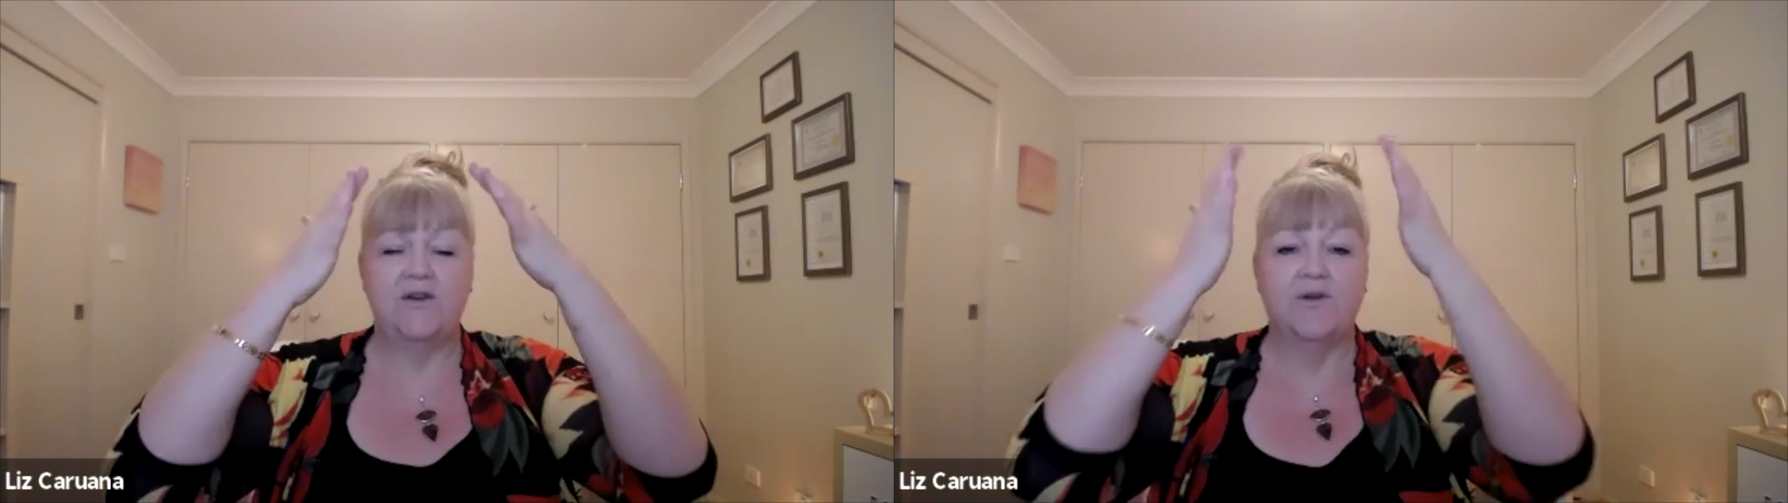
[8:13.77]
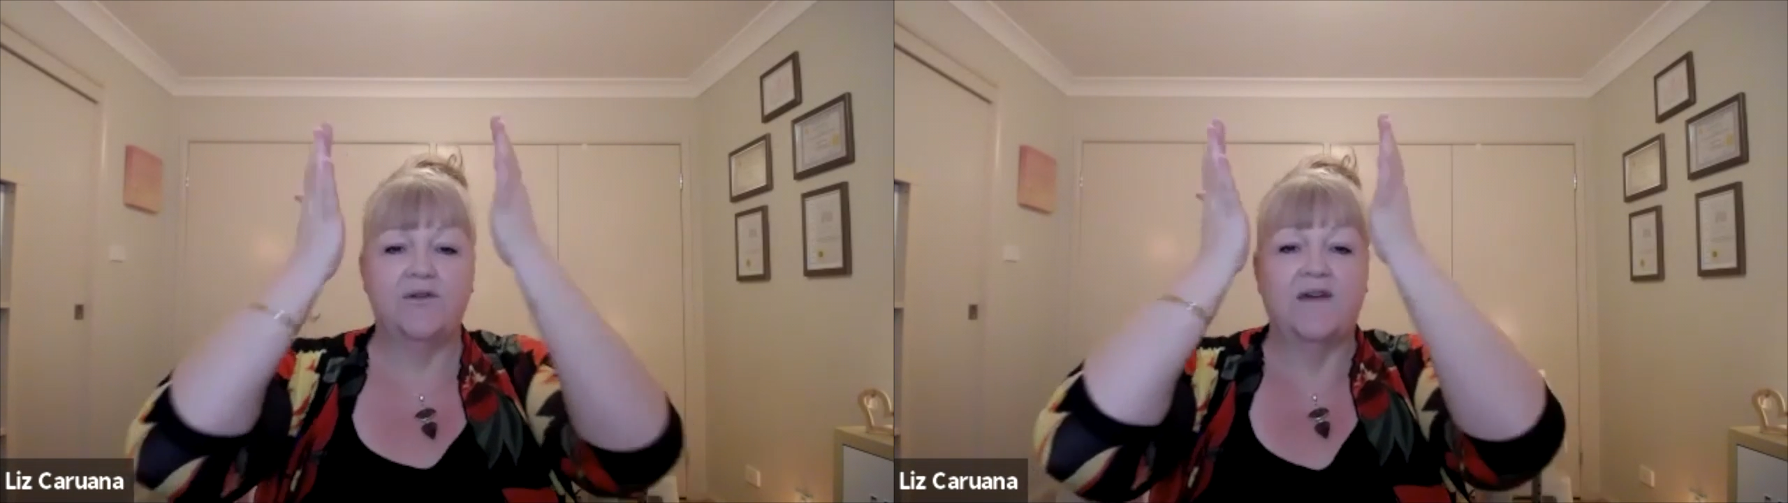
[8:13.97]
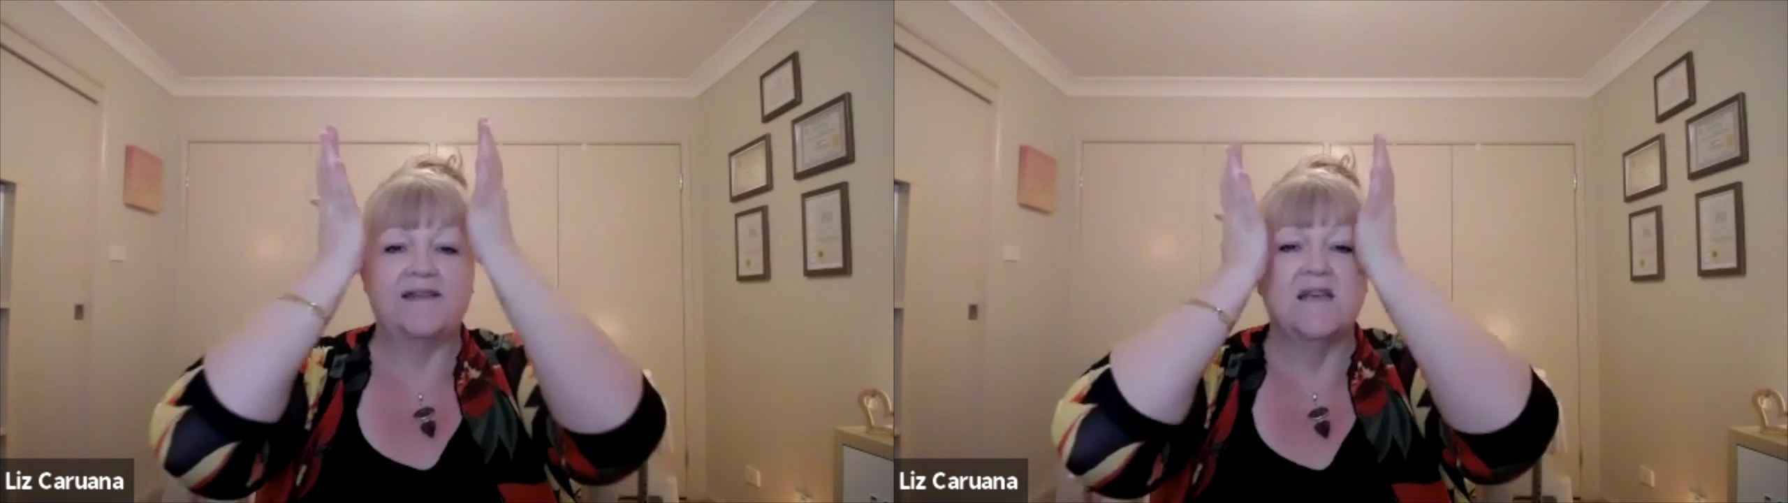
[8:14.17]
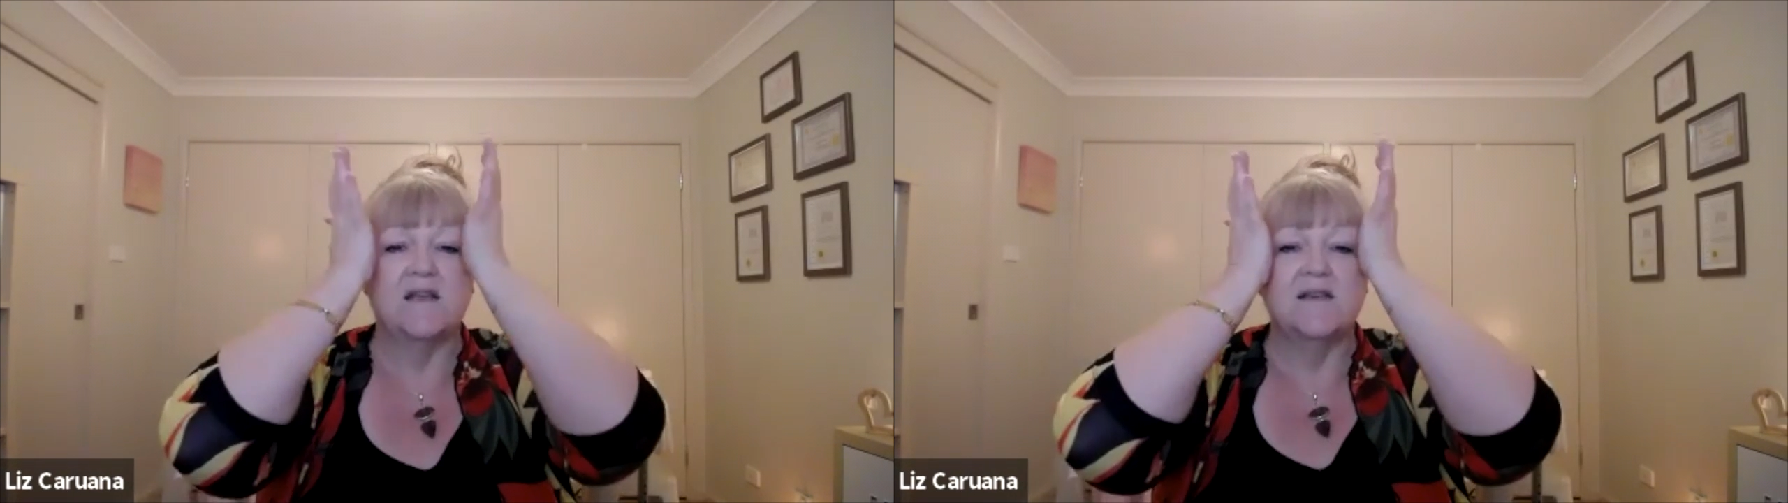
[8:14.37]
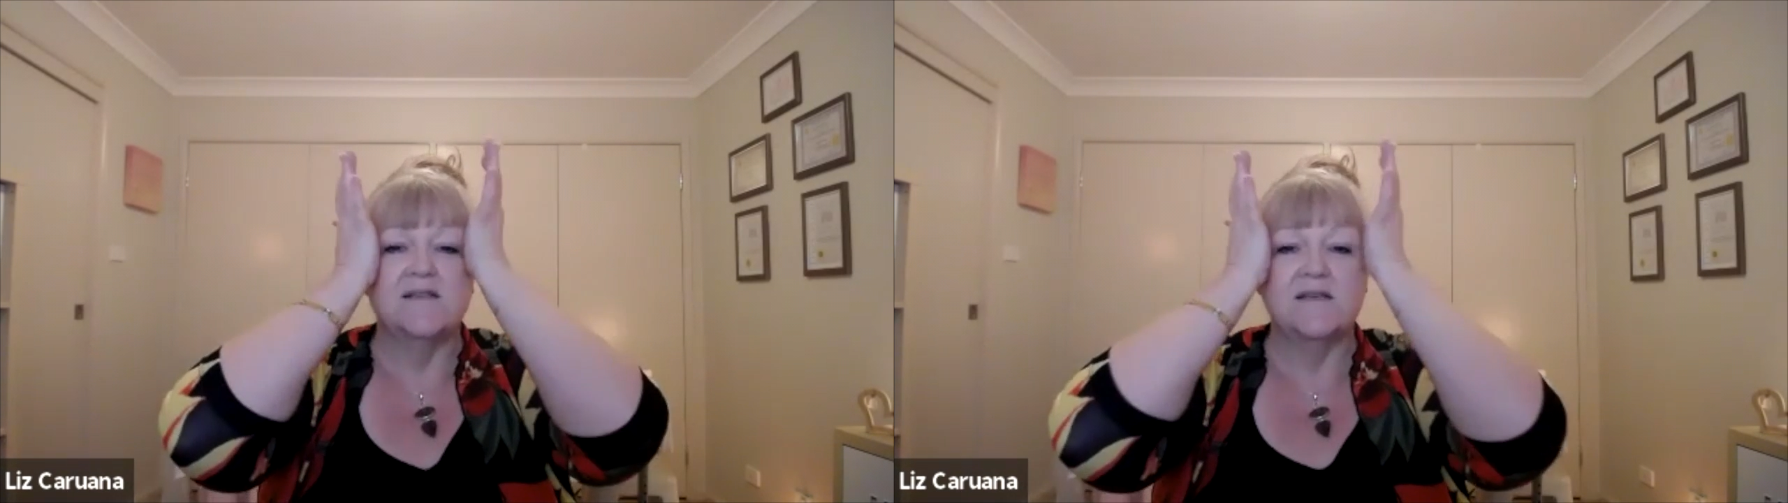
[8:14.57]

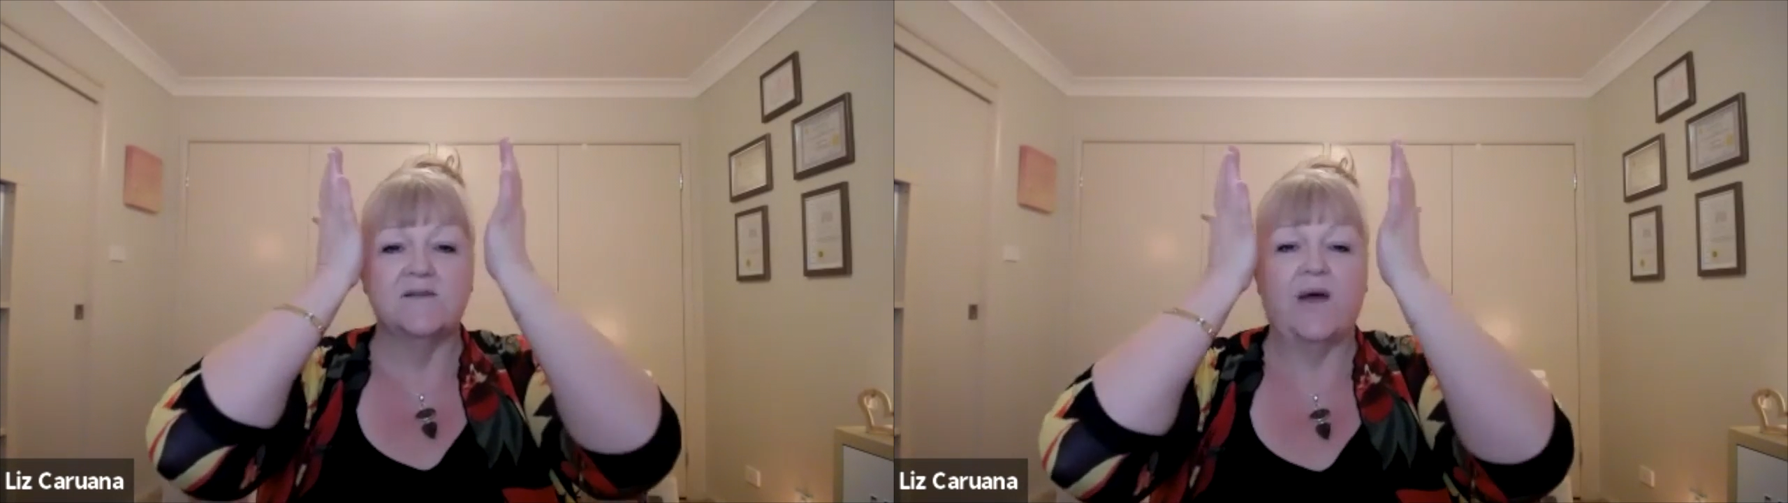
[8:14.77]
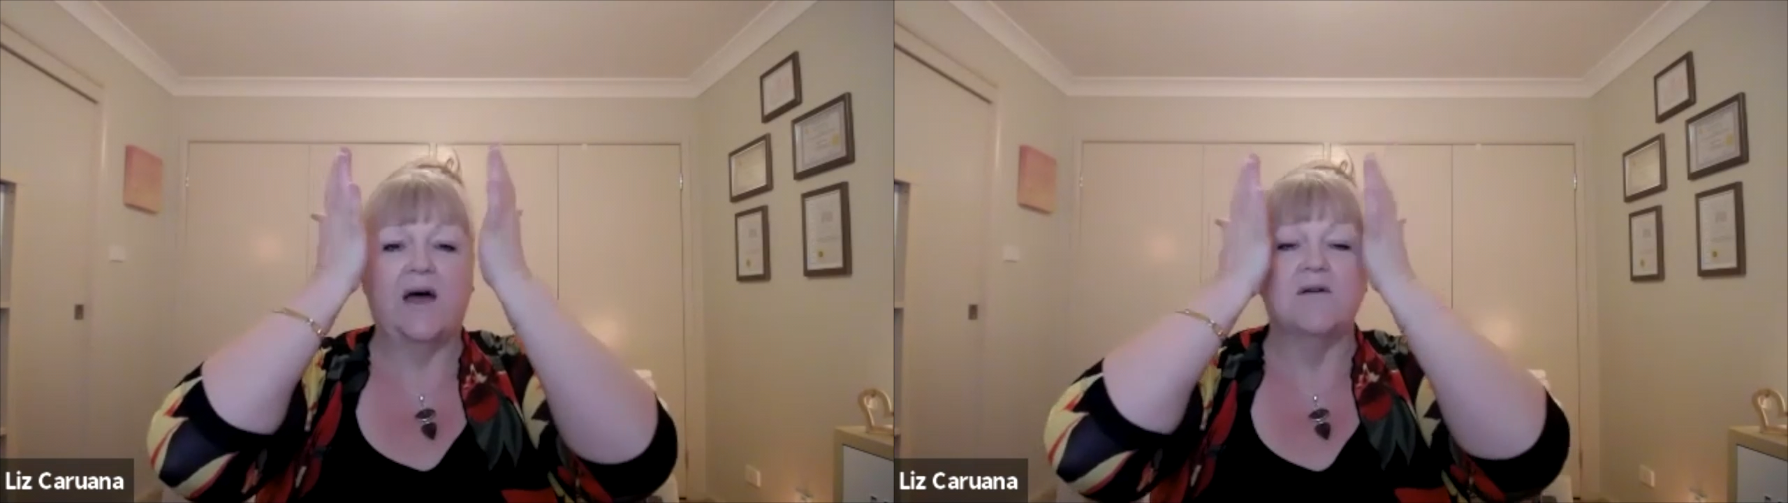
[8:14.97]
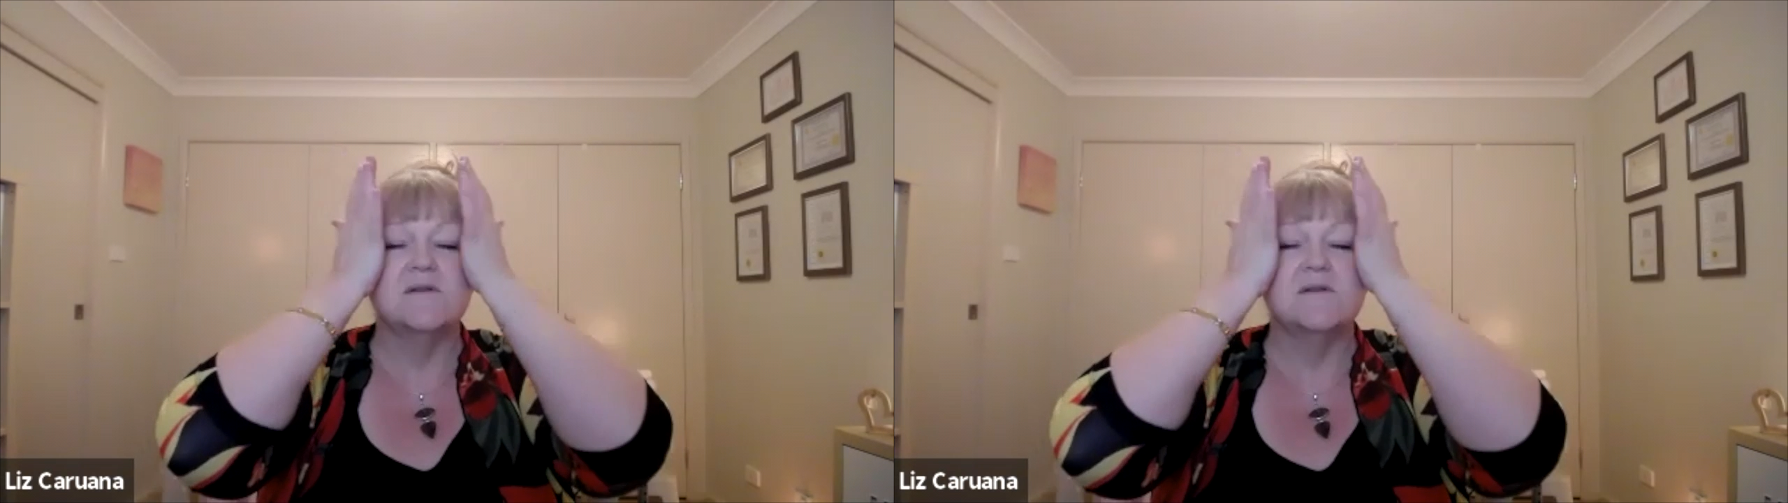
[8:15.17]
neurovasculars as well.